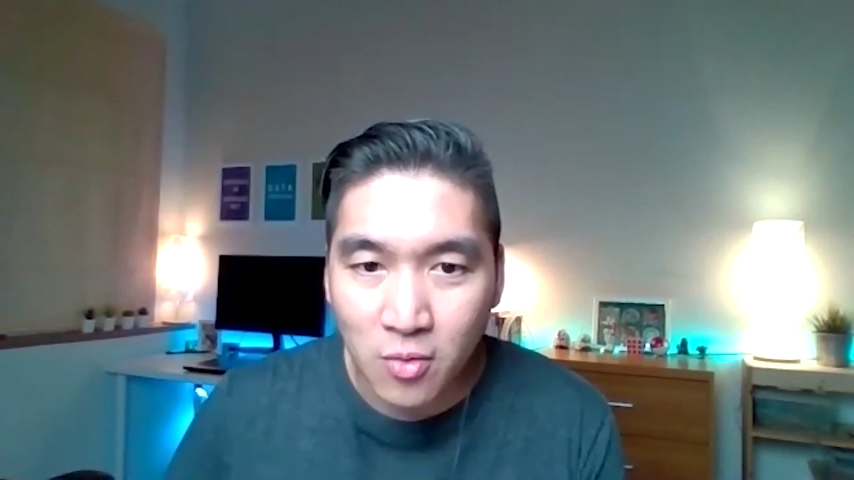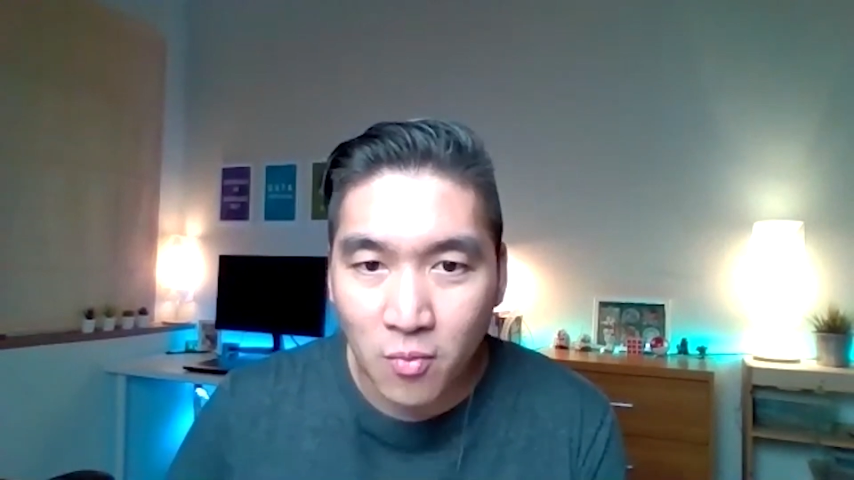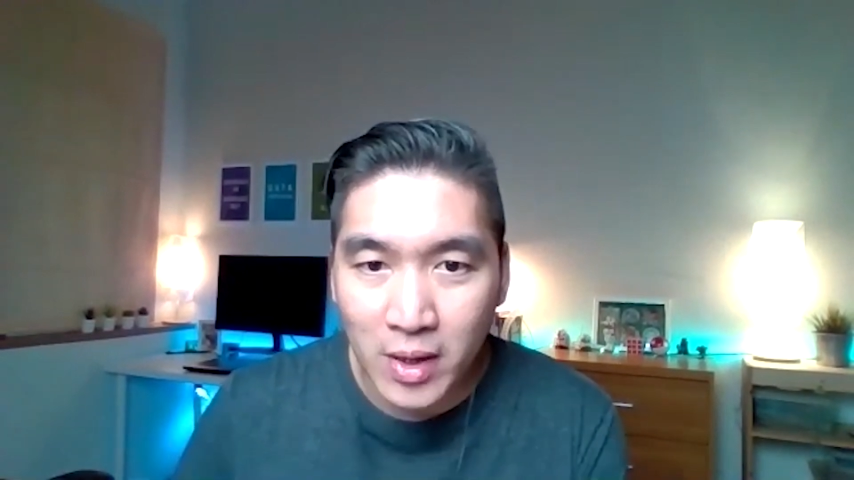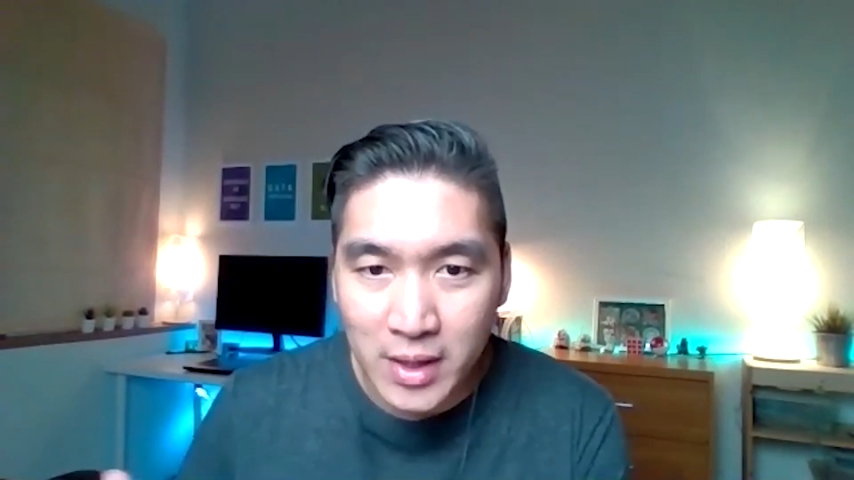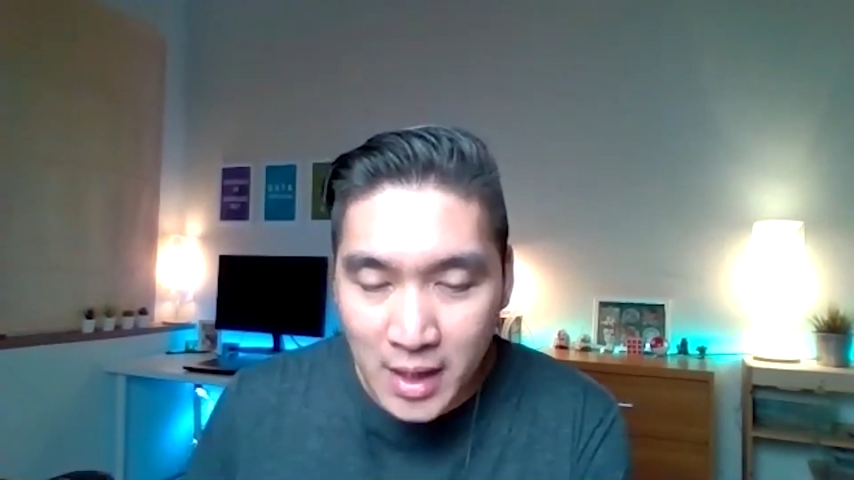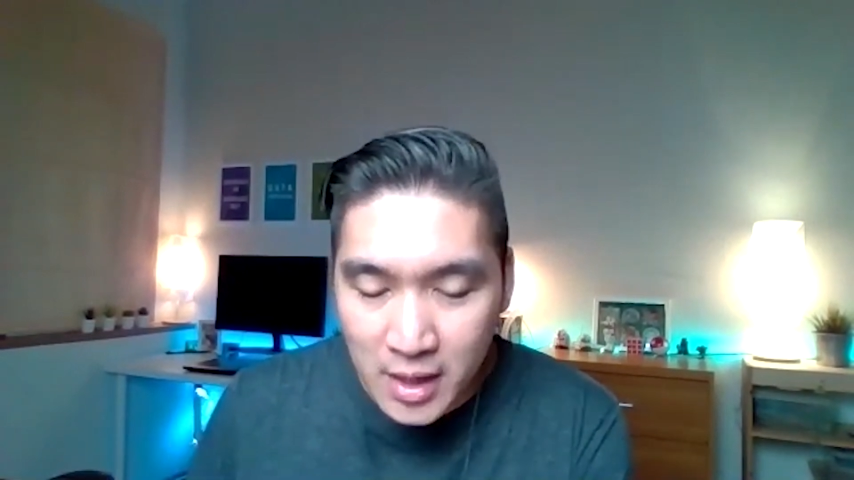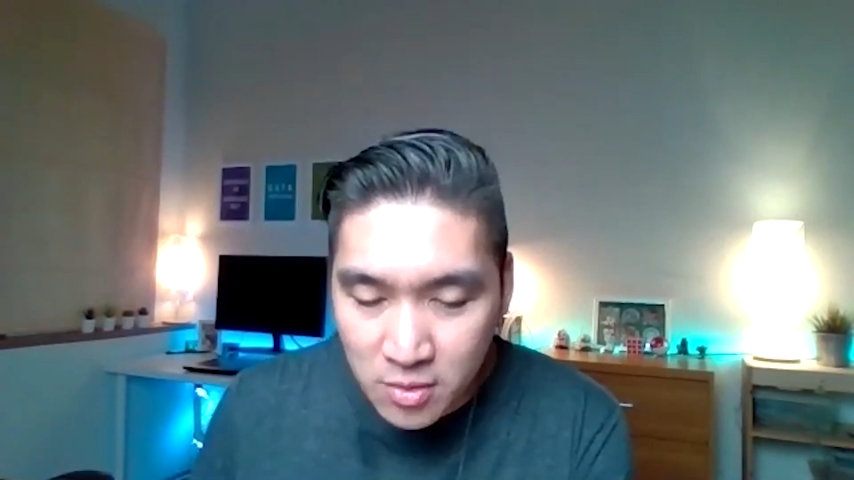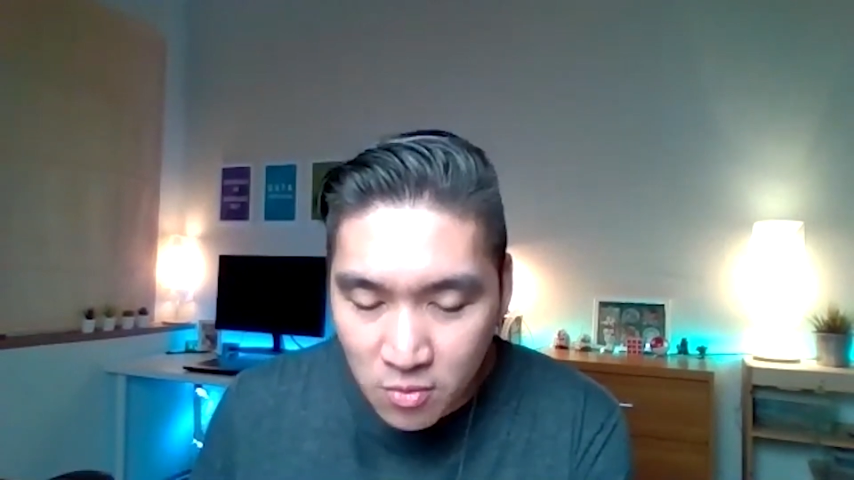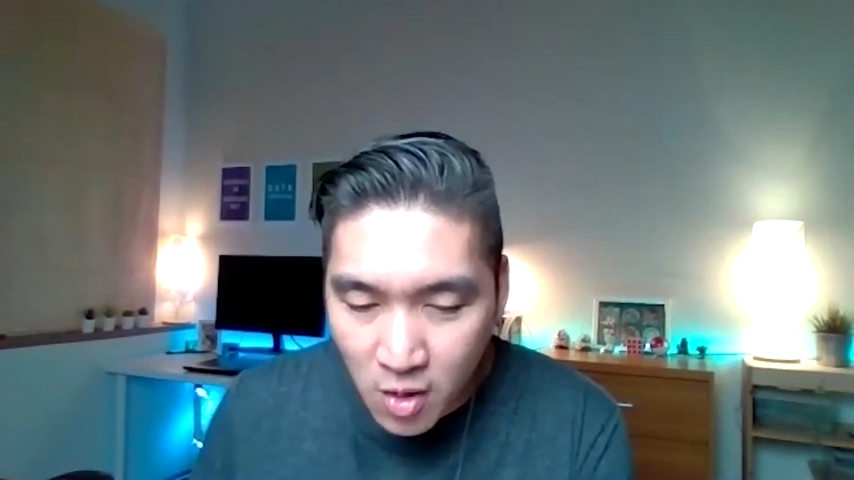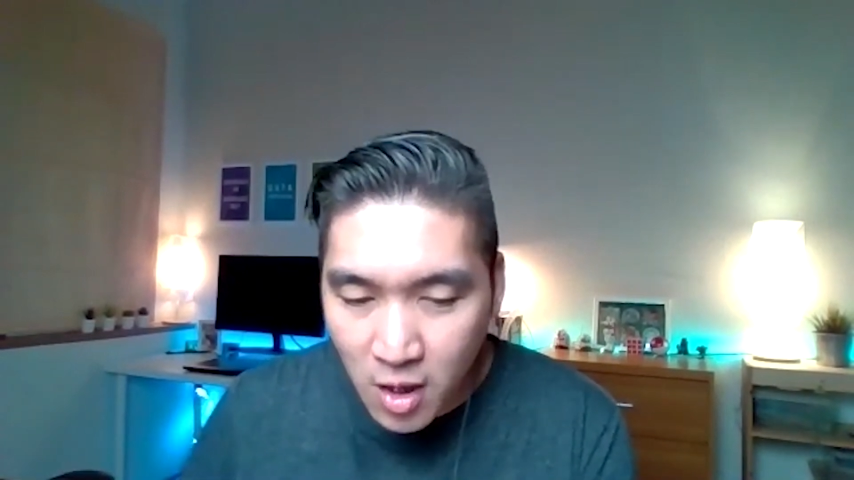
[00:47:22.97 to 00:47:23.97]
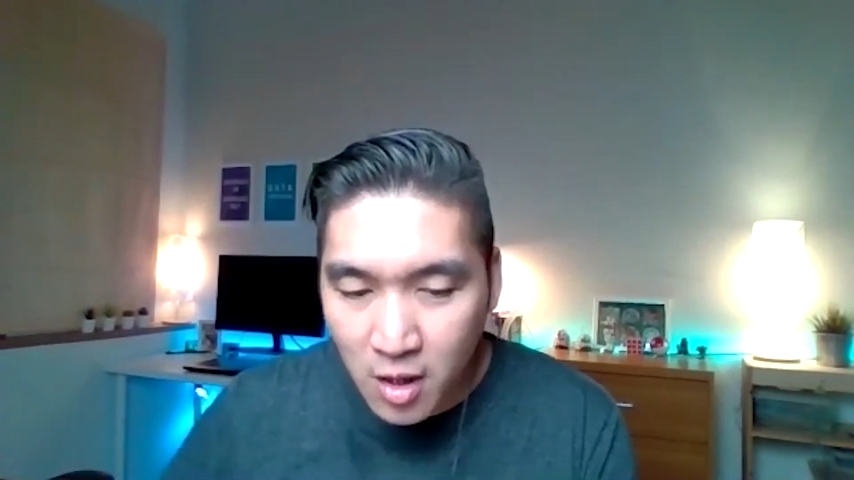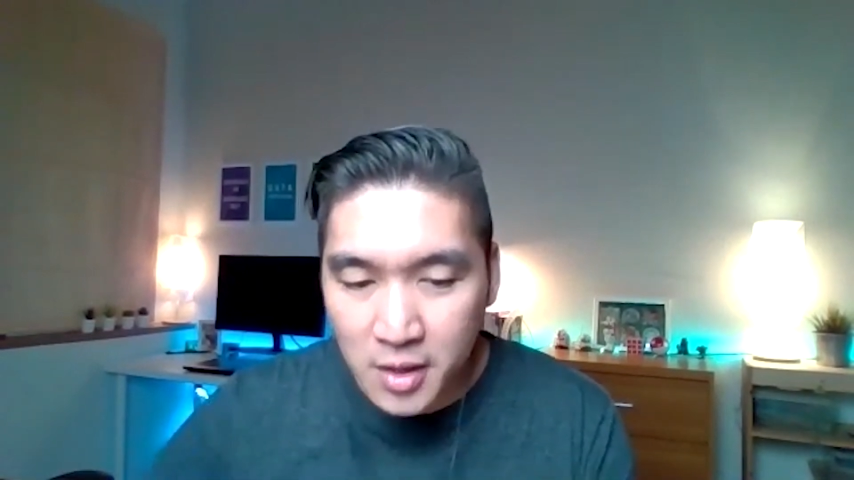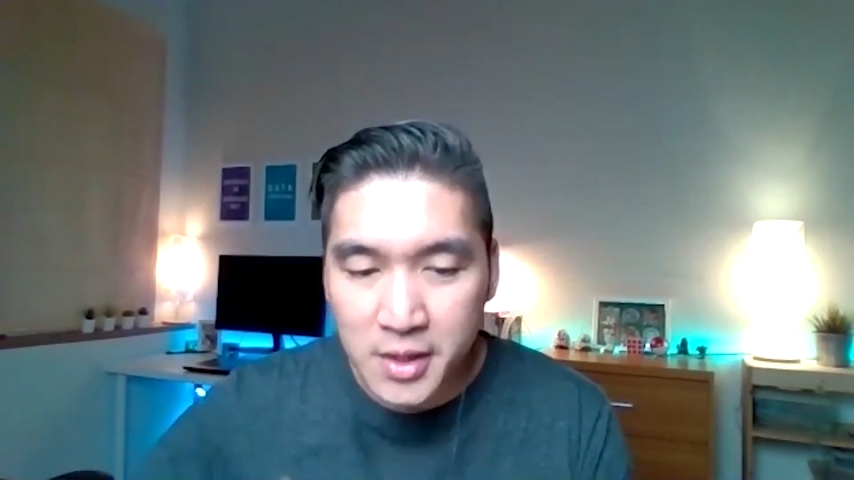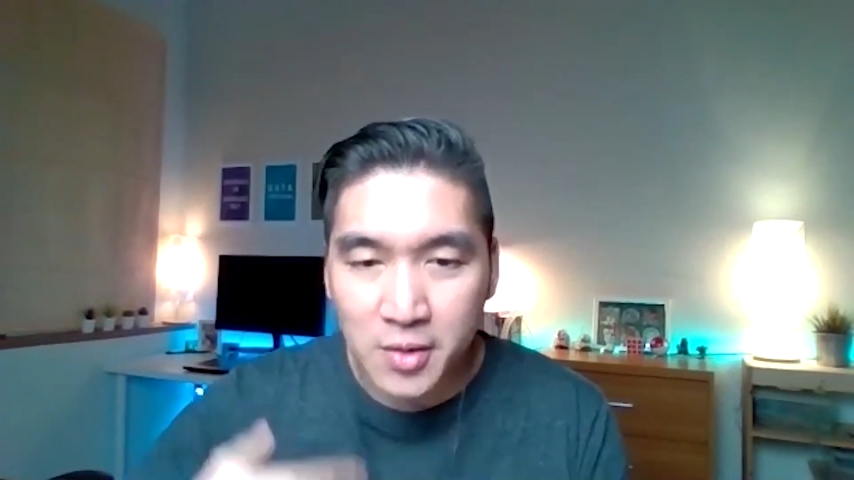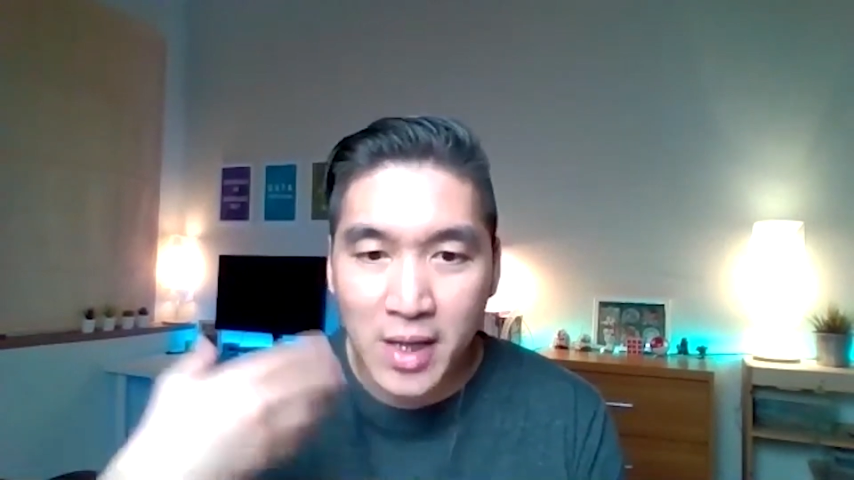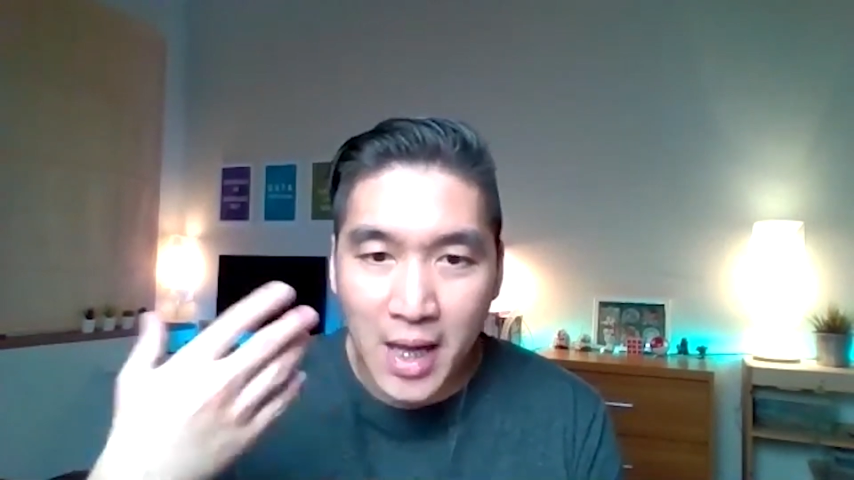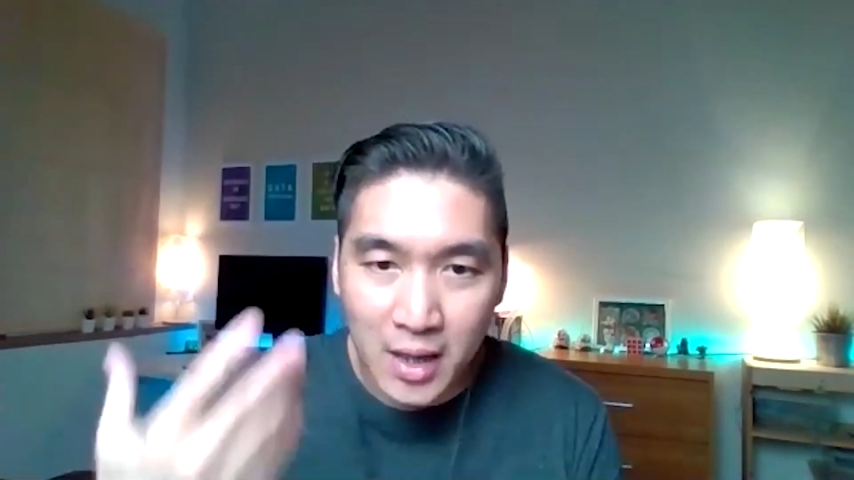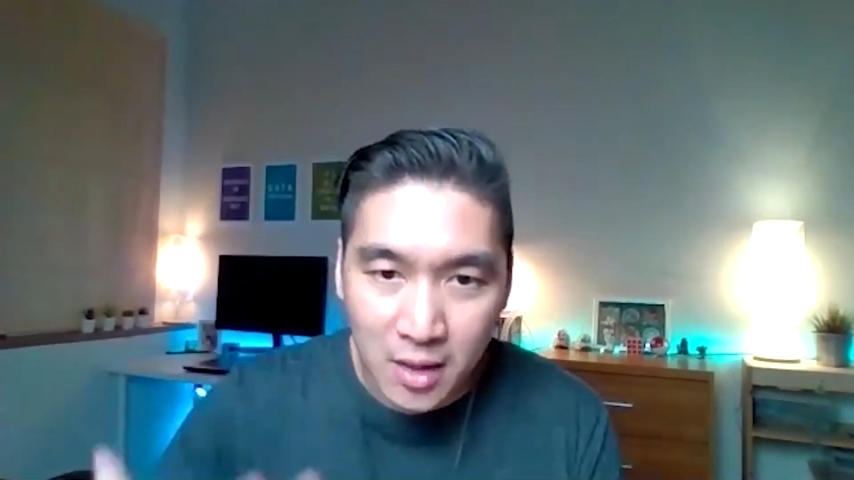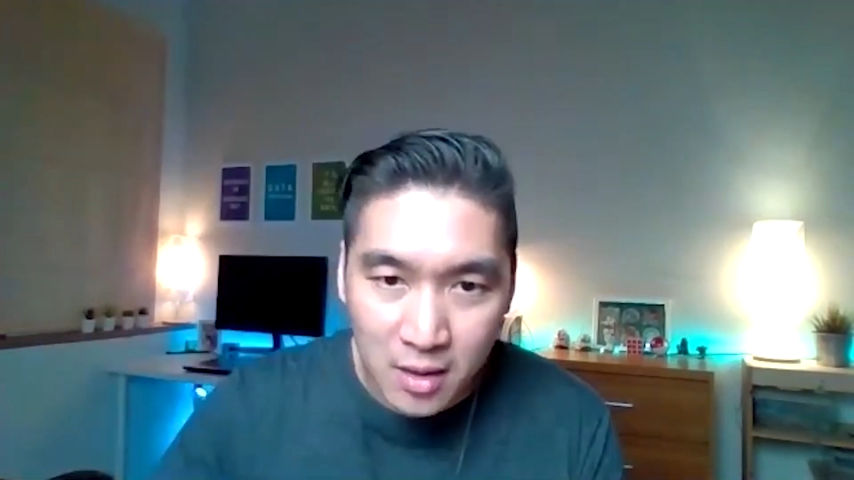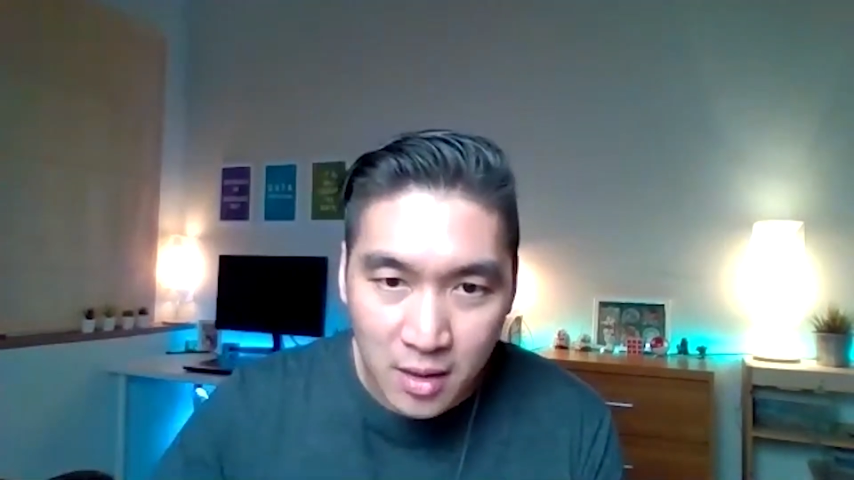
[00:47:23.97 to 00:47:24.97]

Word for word: what did i do wrong so that i could